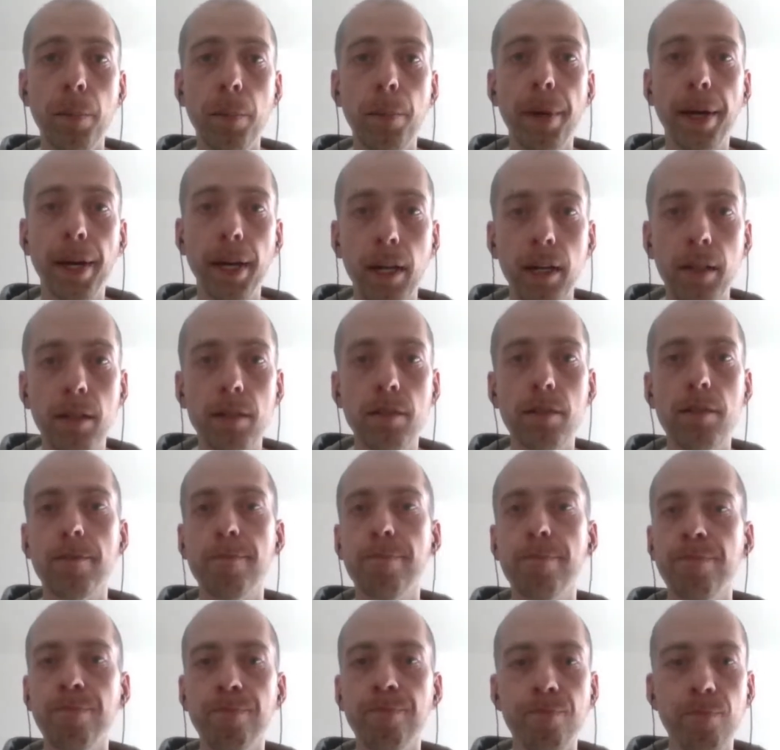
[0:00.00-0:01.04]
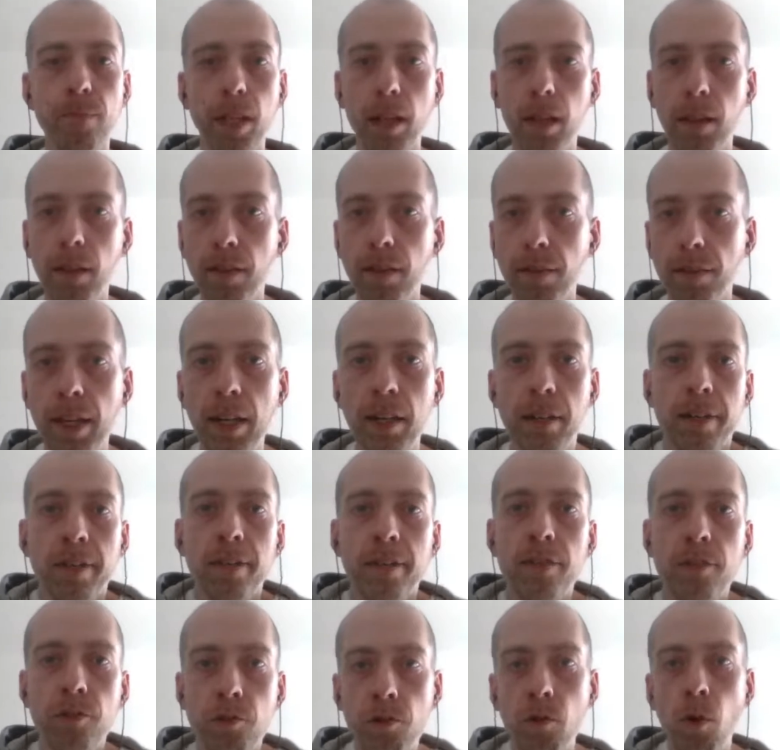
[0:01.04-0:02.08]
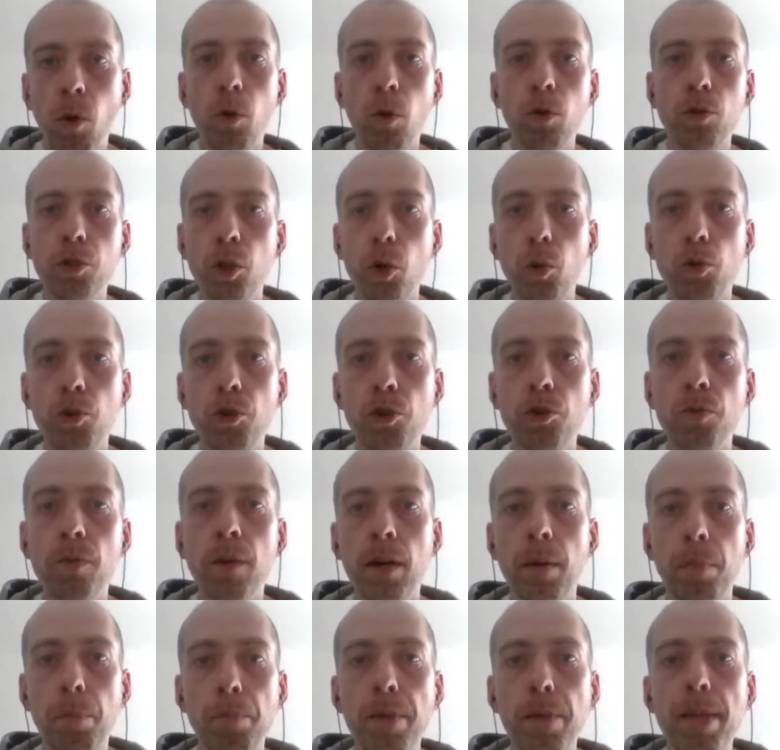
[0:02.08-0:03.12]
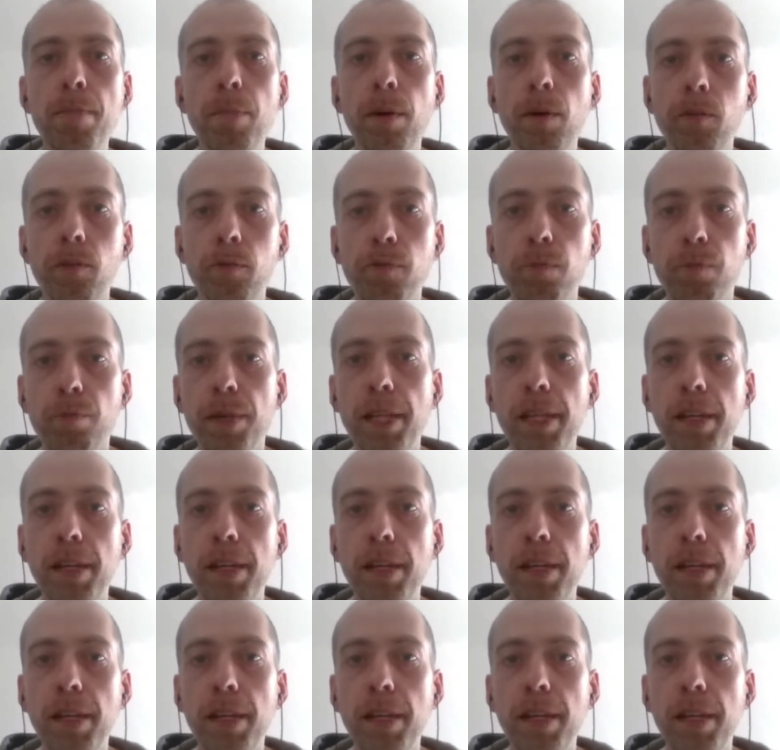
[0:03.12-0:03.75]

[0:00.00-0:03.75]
because there's also people